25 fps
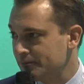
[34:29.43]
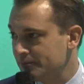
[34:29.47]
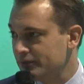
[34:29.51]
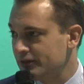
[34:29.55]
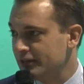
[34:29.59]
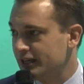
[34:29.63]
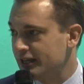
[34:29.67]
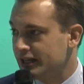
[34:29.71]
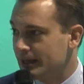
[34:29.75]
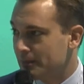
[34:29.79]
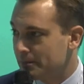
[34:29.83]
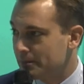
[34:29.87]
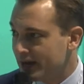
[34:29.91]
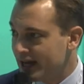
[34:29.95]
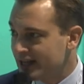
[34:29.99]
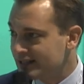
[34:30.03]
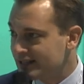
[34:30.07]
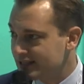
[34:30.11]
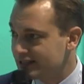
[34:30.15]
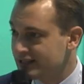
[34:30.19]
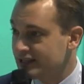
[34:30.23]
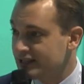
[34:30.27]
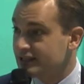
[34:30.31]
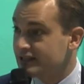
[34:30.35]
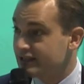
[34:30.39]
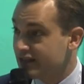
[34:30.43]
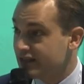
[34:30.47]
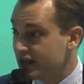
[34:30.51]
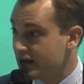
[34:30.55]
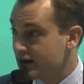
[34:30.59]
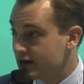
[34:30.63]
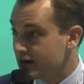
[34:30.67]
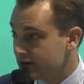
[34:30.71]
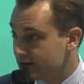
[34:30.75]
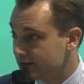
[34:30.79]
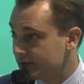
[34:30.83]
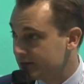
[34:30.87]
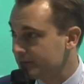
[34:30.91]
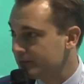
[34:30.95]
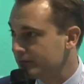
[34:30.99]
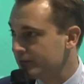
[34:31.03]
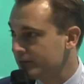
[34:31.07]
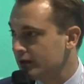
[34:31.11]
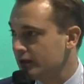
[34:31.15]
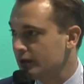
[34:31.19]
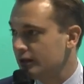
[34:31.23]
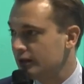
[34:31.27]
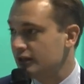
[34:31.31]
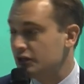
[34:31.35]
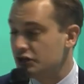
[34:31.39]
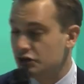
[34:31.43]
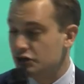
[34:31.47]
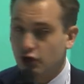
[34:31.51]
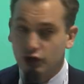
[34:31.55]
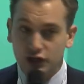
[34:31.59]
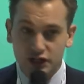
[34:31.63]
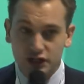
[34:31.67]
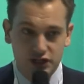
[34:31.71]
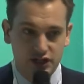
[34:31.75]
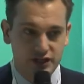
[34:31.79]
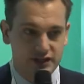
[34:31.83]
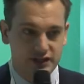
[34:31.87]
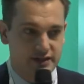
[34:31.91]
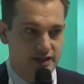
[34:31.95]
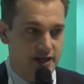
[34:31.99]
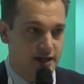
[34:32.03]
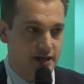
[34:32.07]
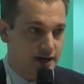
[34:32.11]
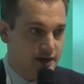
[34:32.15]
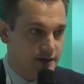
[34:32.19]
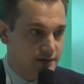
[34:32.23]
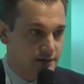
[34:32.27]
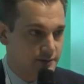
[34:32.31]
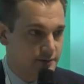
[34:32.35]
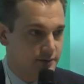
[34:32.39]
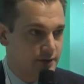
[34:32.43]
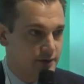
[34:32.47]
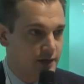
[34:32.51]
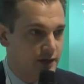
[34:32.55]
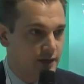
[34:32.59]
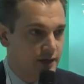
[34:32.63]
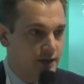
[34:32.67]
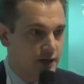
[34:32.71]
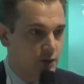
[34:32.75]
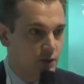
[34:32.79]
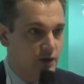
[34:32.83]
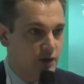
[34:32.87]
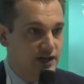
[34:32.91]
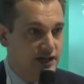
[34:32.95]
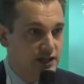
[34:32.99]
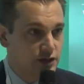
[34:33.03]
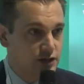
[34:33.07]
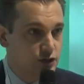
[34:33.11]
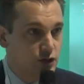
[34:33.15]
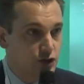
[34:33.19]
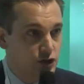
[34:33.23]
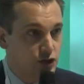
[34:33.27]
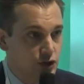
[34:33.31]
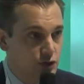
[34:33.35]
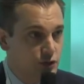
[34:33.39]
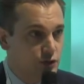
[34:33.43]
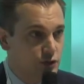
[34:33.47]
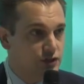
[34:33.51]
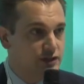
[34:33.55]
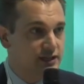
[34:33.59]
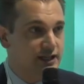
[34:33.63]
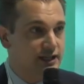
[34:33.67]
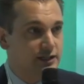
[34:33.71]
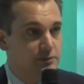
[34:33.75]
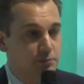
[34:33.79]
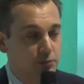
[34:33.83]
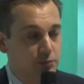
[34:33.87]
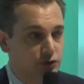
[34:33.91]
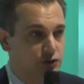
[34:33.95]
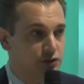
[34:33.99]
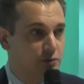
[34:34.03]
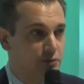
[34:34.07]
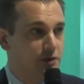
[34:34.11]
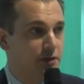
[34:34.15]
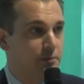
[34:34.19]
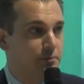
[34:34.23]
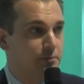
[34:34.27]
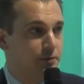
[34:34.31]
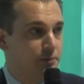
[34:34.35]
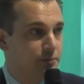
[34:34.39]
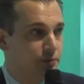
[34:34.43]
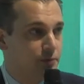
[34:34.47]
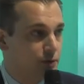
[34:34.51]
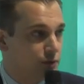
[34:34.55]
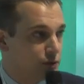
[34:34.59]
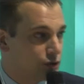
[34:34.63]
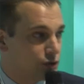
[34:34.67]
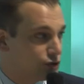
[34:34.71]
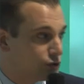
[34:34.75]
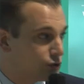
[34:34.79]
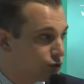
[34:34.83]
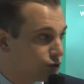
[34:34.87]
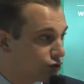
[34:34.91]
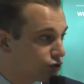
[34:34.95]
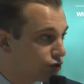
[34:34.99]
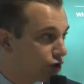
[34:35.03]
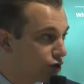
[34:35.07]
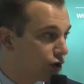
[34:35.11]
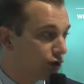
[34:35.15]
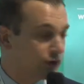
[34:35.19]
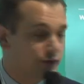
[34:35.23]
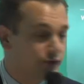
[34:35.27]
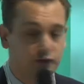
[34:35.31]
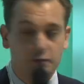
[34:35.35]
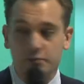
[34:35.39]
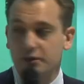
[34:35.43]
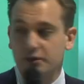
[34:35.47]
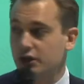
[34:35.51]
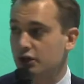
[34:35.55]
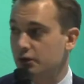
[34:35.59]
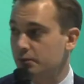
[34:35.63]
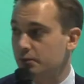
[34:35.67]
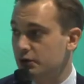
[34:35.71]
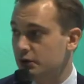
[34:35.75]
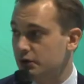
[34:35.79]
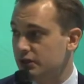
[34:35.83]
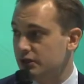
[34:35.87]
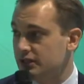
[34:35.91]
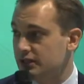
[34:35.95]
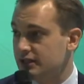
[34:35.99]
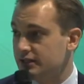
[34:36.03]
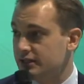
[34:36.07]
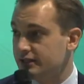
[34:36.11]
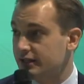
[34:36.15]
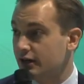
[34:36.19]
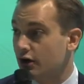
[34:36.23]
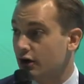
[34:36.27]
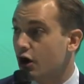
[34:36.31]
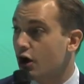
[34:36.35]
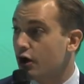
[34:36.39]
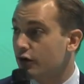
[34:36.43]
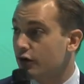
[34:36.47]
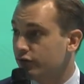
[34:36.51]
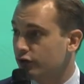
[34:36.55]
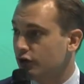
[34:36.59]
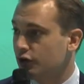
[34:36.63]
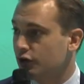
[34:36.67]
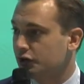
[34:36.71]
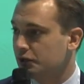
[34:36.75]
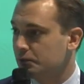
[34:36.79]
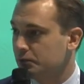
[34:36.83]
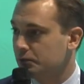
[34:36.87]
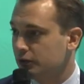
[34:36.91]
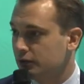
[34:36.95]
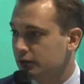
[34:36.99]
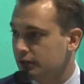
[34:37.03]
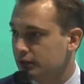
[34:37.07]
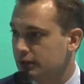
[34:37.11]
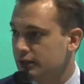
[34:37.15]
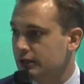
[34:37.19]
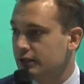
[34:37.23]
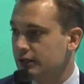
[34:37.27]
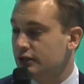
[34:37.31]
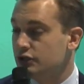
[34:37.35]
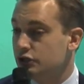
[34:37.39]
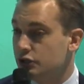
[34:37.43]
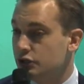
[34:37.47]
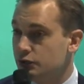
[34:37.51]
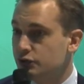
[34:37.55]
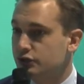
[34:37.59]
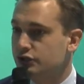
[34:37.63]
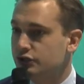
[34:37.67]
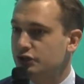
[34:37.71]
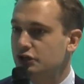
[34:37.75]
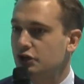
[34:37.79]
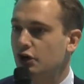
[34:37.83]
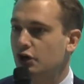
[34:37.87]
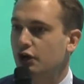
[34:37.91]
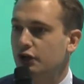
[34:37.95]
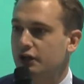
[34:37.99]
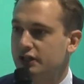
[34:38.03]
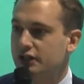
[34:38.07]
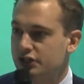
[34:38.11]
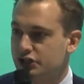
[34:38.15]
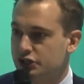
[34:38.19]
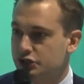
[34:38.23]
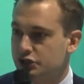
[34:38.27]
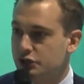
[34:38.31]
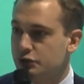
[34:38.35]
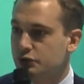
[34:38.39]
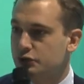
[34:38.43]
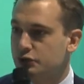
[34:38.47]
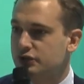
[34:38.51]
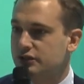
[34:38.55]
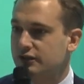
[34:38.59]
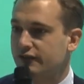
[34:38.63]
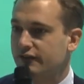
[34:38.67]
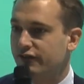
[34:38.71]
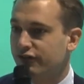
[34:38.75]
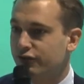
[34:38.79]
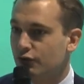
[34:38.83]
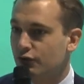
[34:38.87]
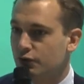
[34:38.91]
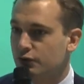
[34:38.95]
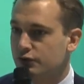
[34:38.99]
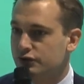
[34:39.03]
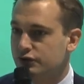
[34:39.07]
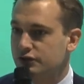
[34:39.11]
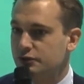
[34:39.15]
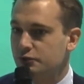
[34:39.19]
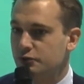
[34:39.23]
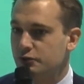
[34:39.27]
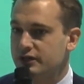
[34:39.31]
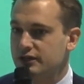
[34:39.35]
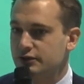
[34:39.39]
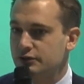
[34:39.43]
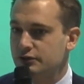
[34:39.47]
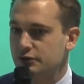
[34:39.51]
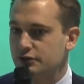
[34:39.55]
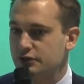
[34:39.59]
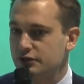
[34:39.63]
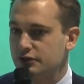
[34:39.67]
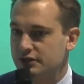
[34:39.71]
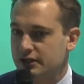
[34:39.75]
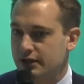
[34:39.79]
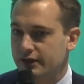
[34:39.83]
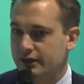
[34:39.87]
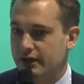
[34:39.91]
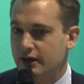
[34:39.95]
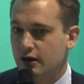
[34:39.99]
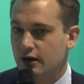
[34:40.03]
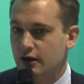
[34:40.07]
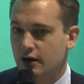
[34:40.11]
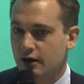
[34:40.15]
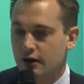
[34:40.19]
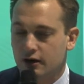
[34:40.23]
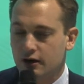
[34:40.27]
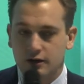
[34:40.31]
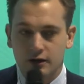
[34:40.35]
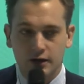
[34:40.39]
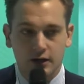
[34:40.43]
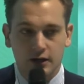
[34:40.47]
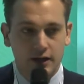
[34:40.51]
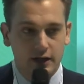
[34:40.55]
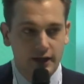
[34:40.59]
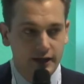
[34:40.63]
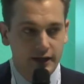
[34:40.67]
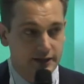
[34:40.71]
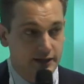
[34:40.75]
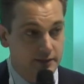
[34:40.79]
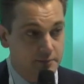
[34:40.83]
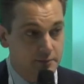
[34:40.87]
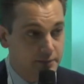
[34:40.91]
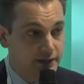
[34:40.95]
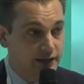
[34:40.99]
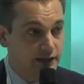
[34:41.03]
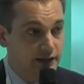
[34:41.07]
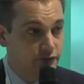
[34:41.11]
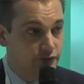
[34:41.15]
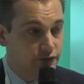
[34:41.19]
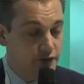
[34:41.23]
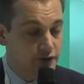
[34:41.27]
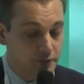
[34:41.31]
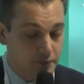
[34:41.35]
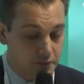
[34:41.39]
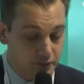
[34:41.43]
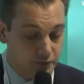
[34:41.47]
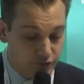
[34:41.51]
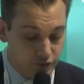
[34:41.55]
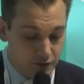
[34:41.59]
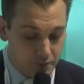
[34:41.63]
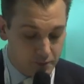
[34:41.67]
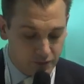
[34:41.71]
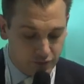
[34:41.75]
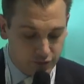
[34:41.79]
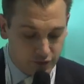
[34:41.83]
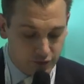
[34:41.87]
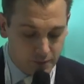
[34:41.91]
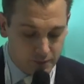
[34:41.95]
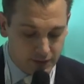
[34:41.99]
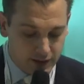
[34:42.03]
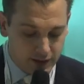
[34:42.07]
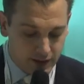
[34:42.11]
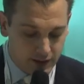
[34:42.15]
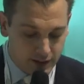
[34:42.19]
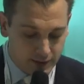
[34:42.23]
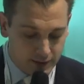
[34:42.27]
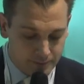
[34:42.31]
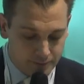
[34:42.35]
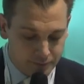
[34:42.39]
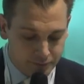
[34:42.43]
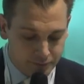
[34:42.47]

The capacity is there. The knowledge is there. And we need to use that bottom-up approach to start from the communities that are vulnerable, use the knowledge, use the force and resources that they are, and then build from there.